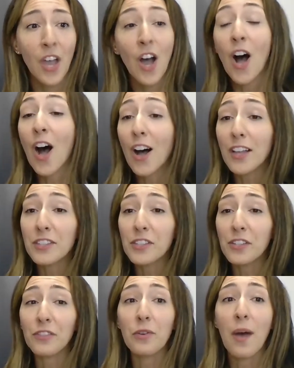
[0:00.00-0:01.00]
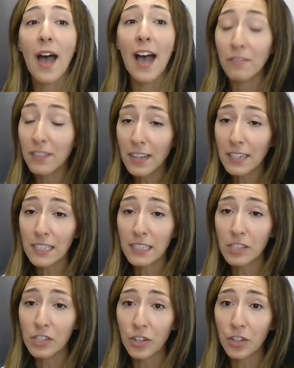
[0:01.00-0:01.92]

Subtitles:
Also, if you have not done so,